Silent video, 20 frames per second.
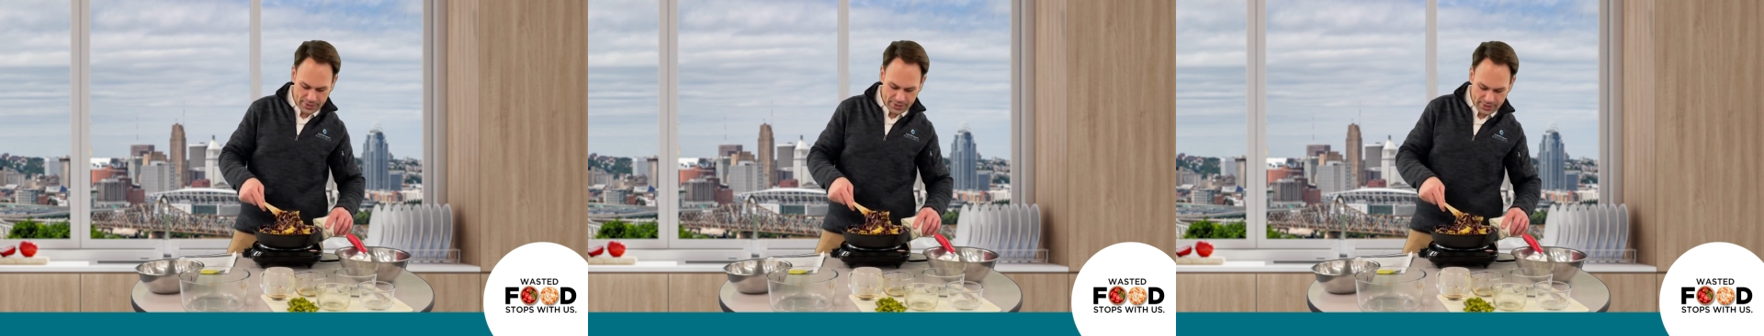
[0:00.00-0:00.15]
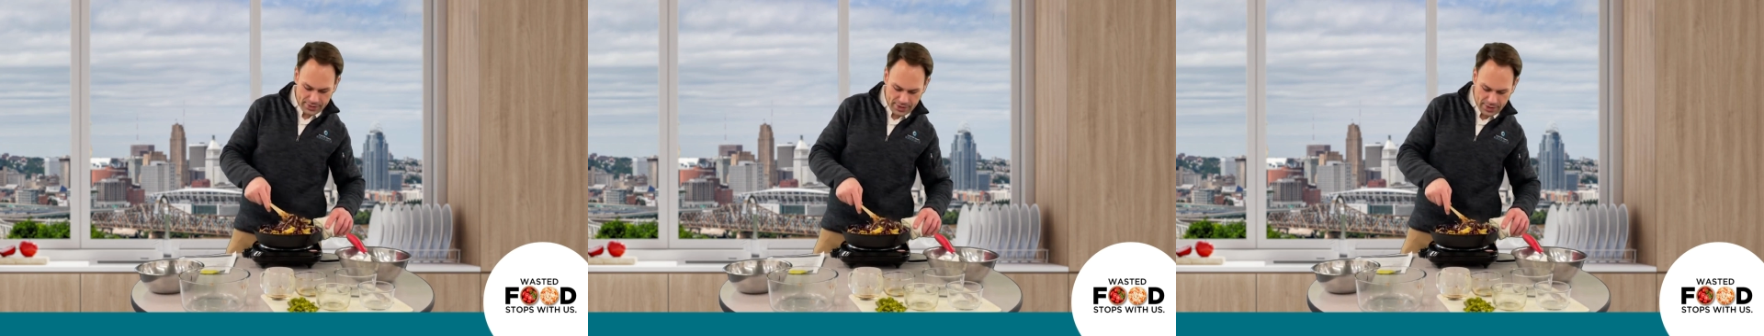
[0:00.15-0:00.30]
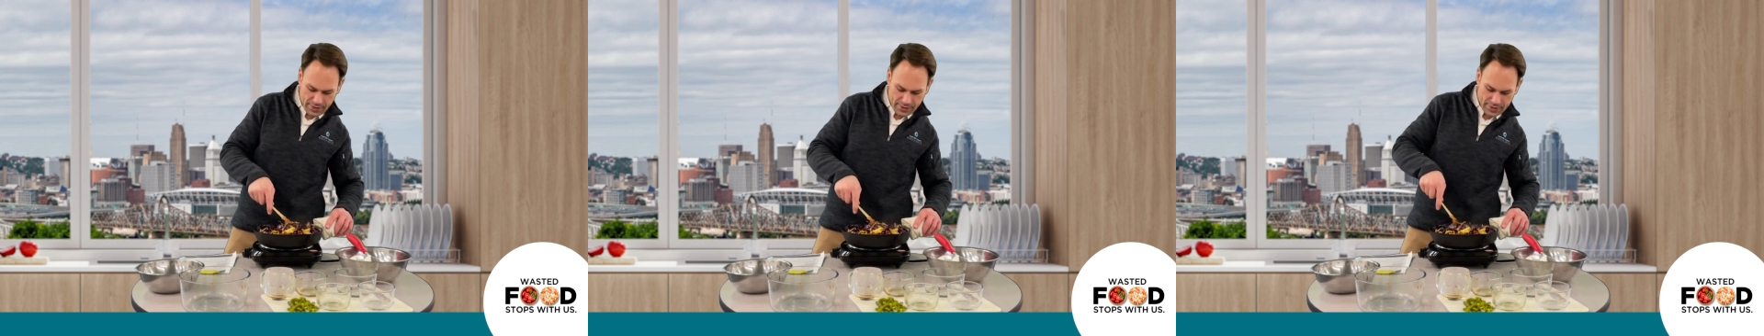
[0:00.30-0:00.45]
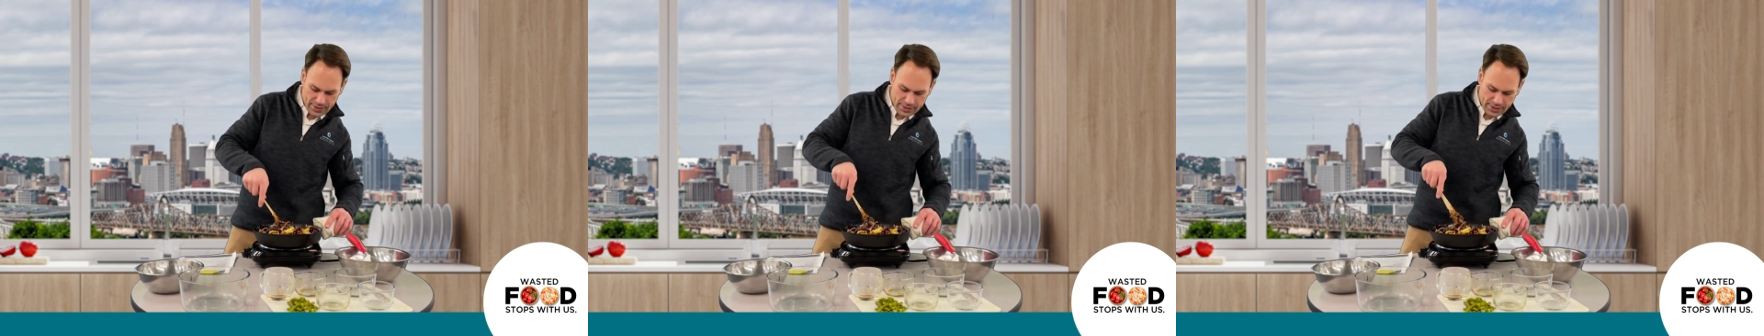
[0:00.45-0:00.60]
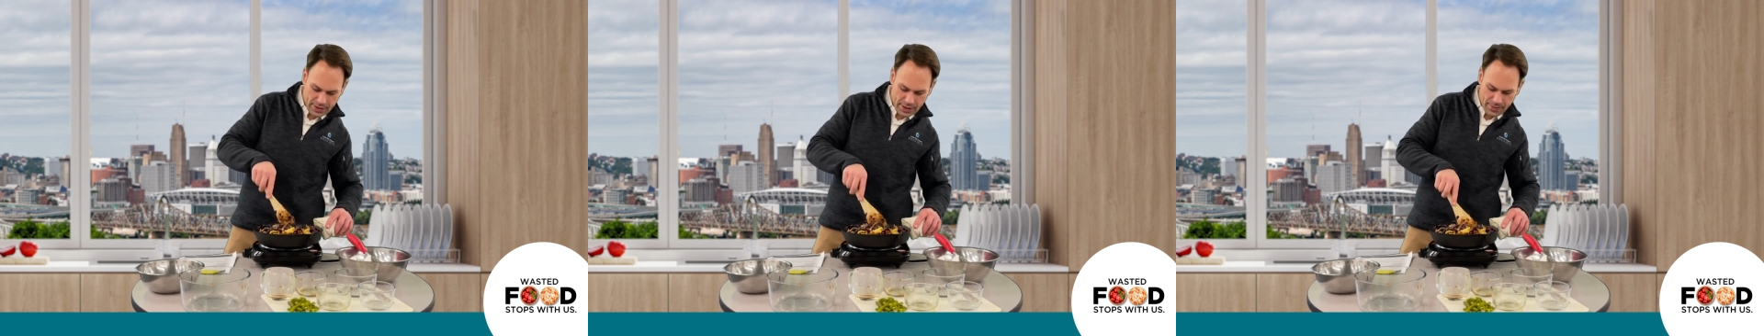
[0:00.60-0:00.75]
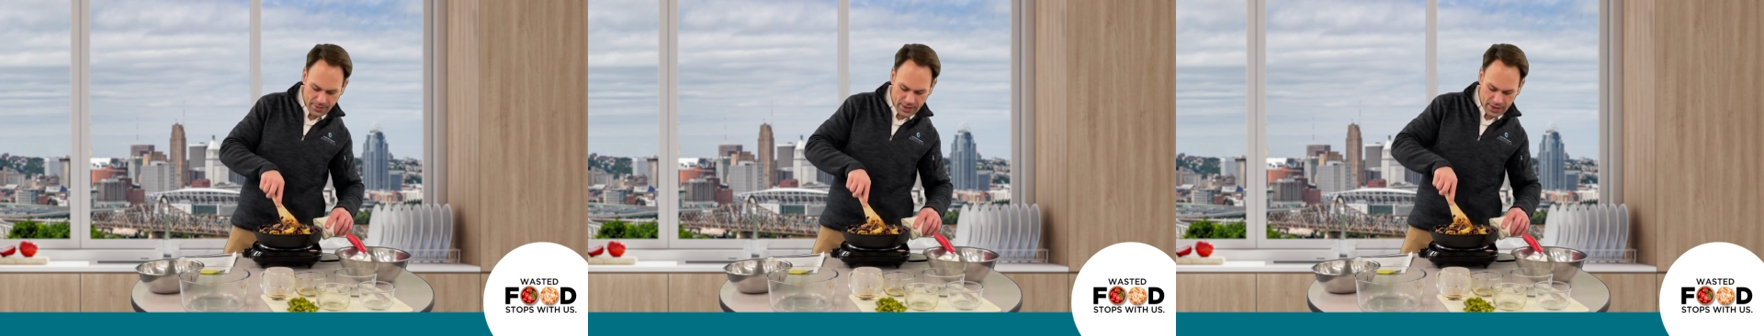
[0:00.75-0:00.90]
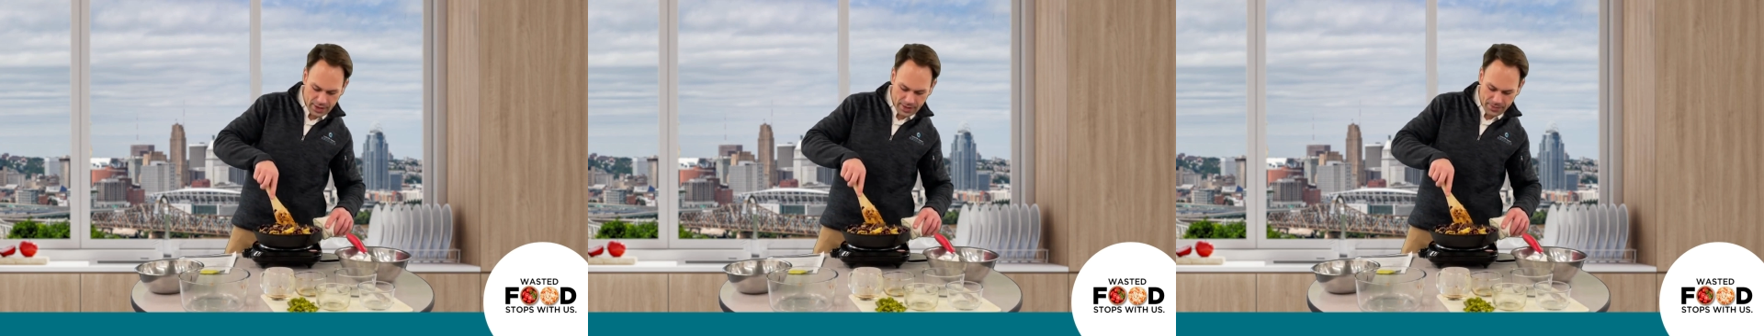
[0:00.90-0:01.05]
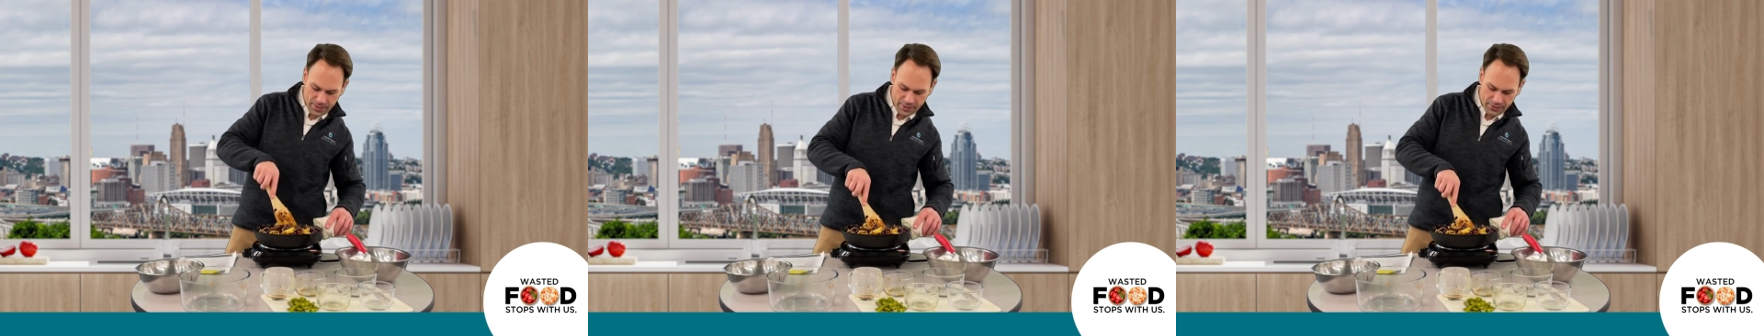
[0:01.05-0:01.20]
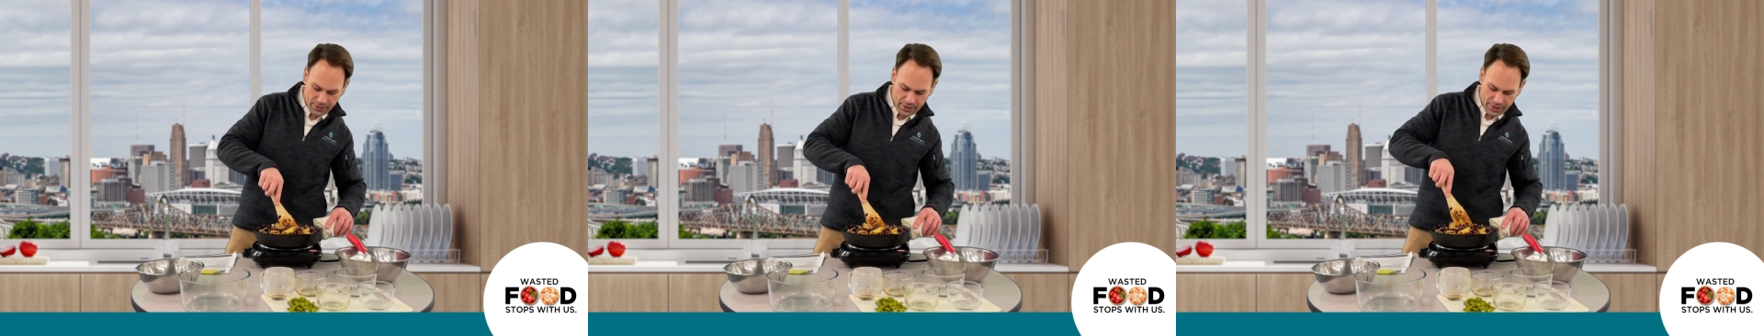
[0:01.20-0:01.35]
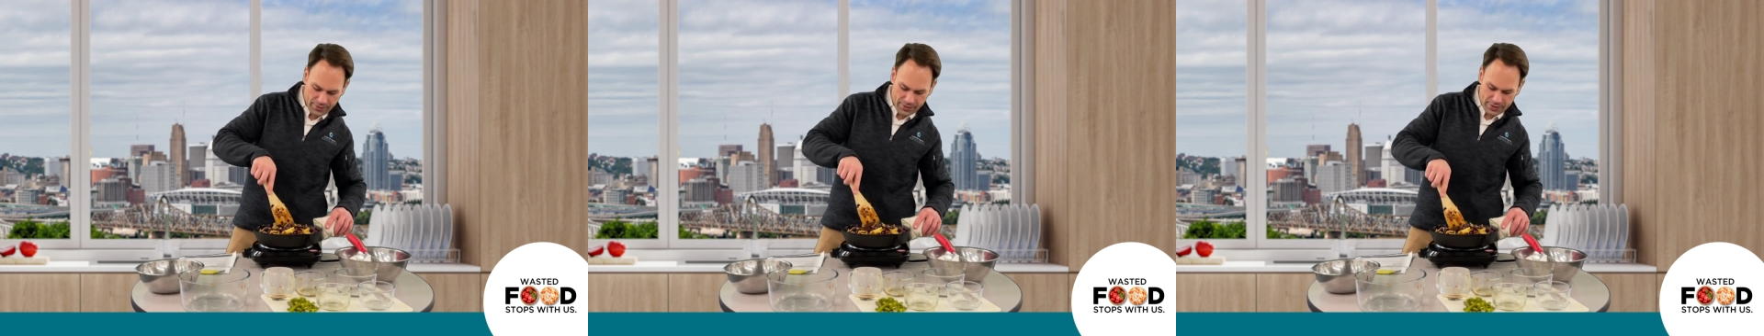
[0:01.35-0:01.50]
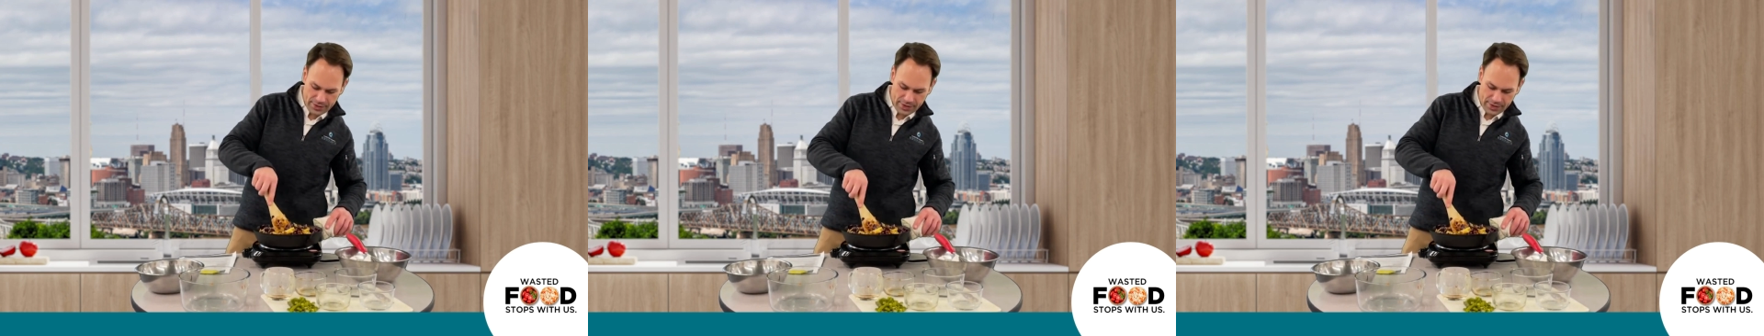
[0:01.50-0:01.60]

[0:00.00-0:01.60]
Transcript: So it's gonna pick up the flavors of